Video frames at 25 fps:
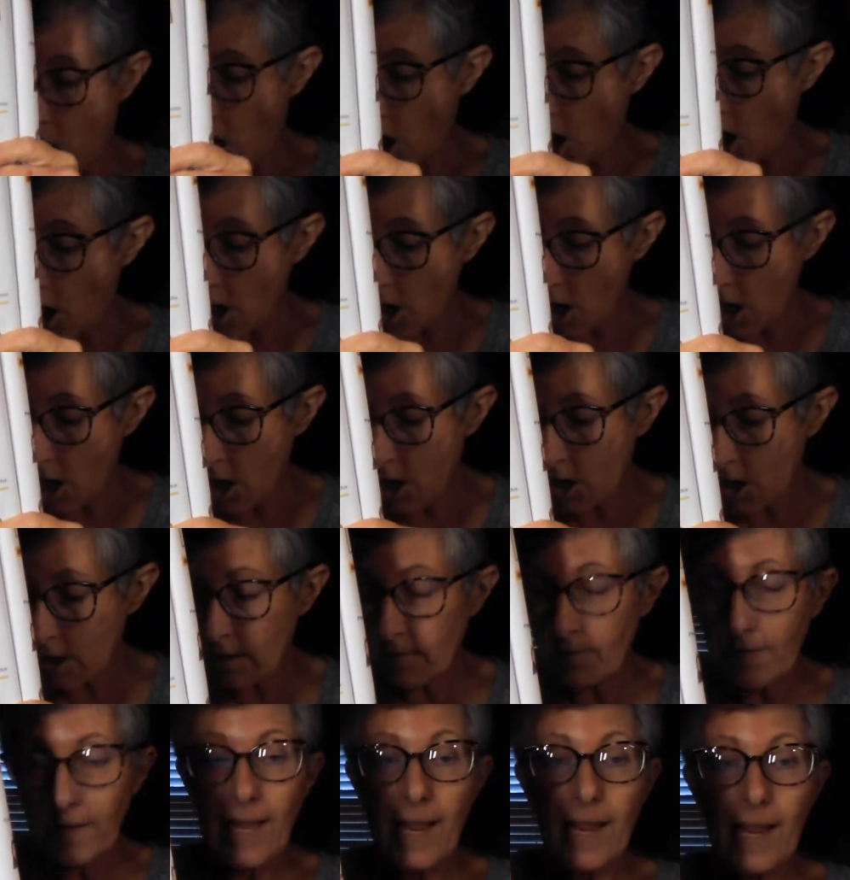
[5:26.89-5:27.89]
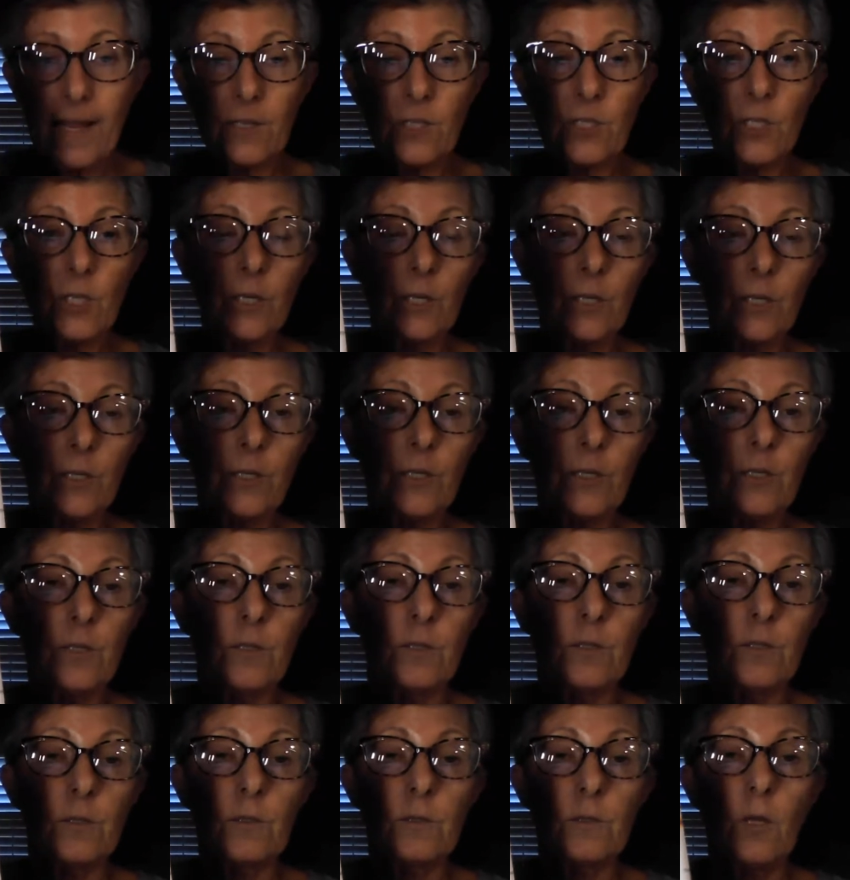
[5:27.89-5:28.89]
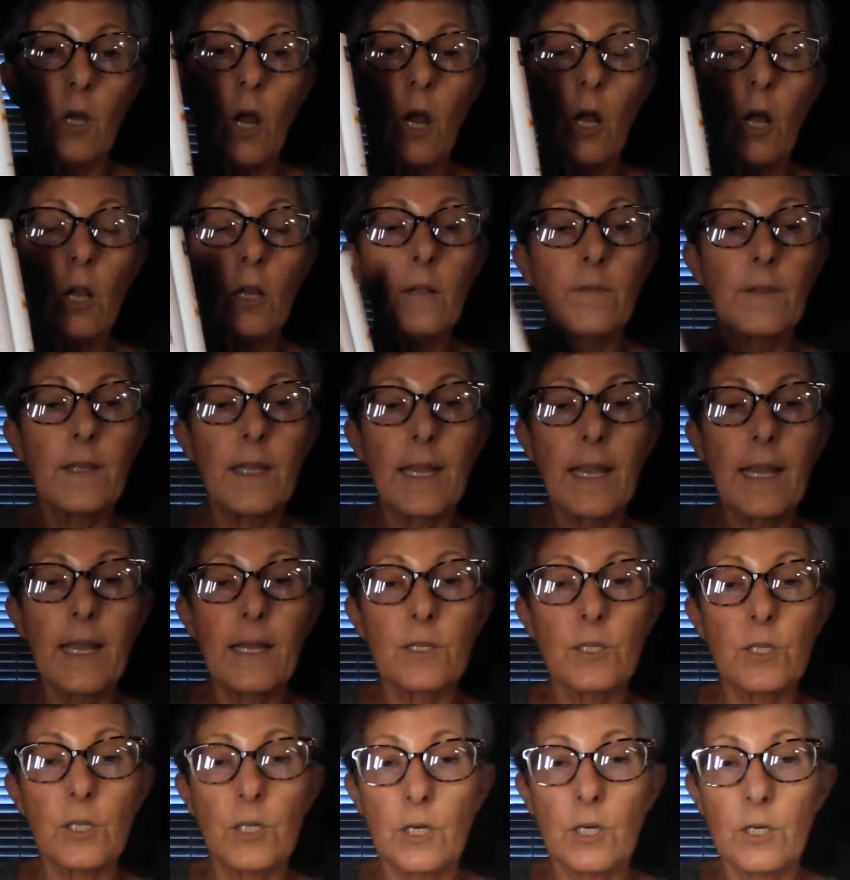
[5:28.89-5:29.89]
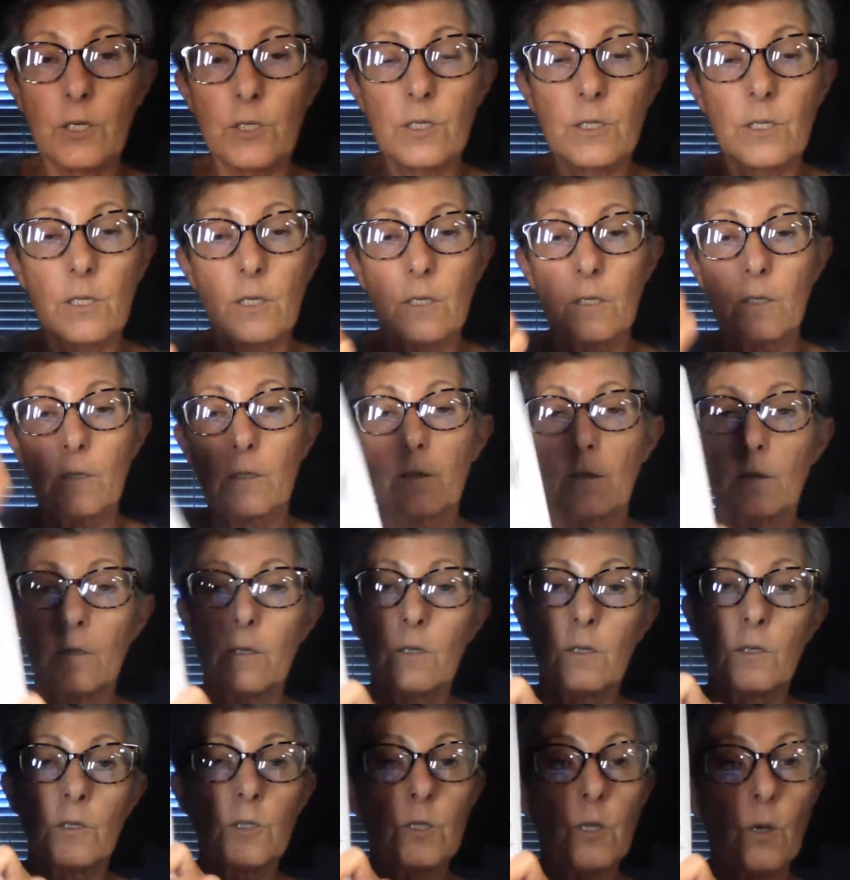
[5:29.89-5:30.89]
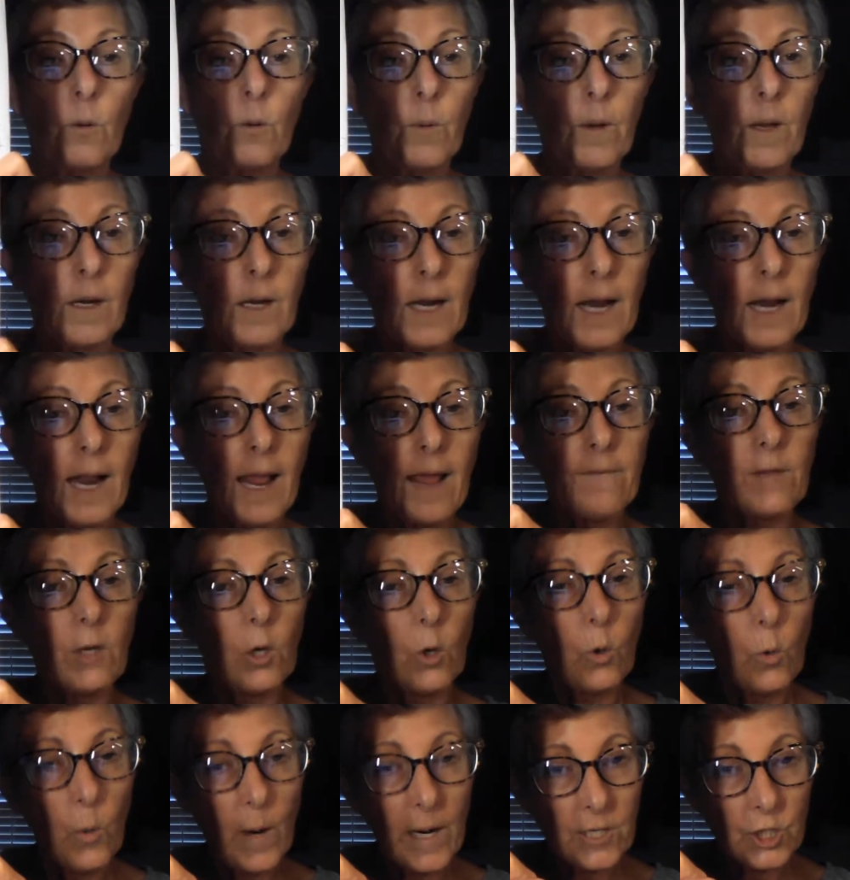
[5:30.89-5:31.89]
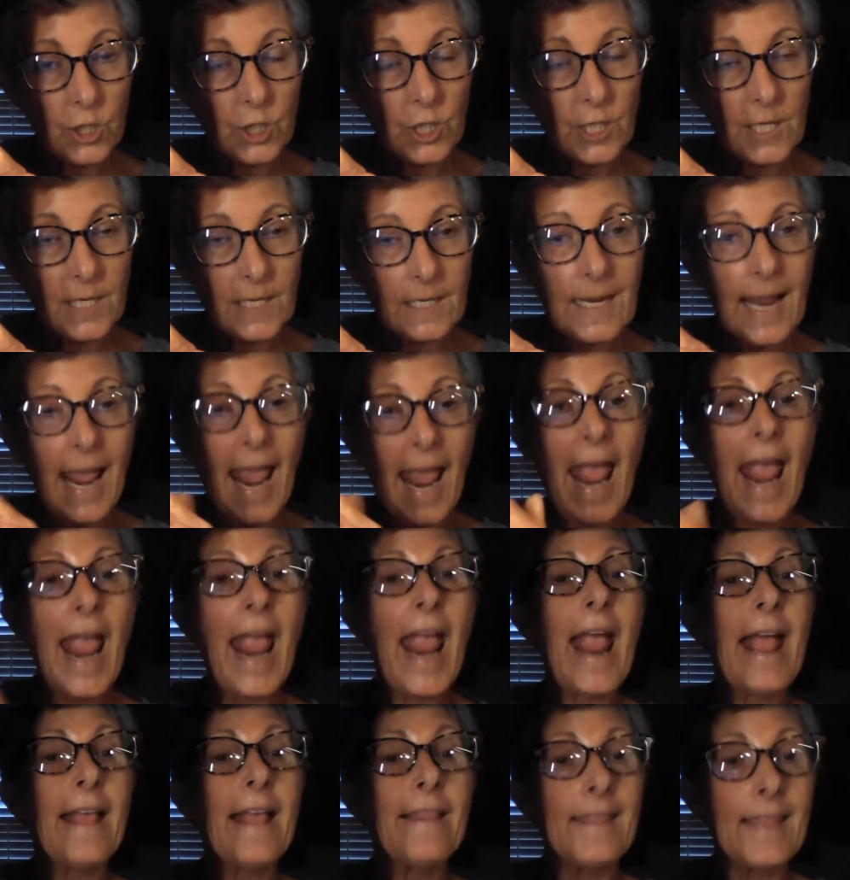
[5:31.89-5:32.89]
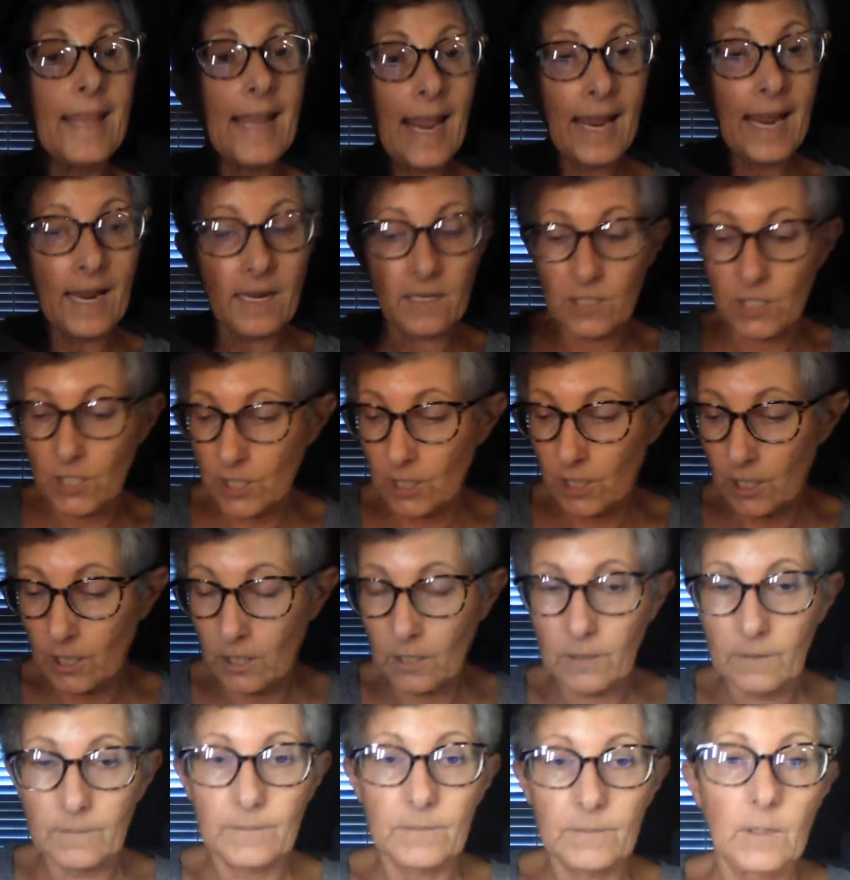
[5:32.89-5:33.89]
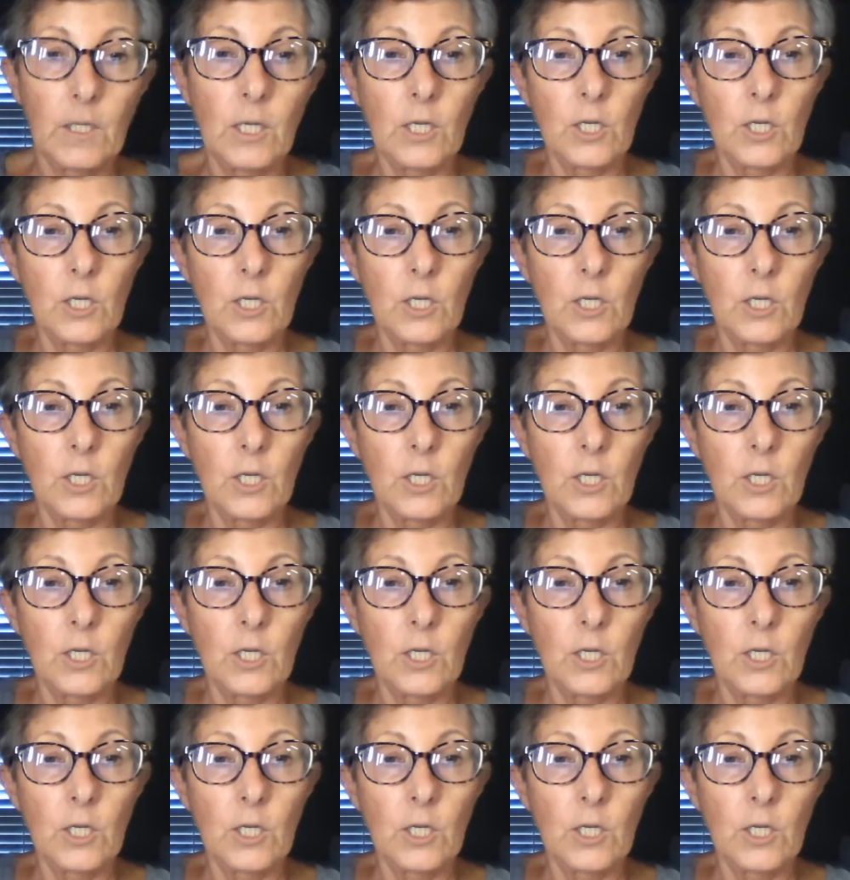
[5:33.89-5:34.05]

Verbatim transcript: All the answers, all of the answers. So we're going to have the question and the answer.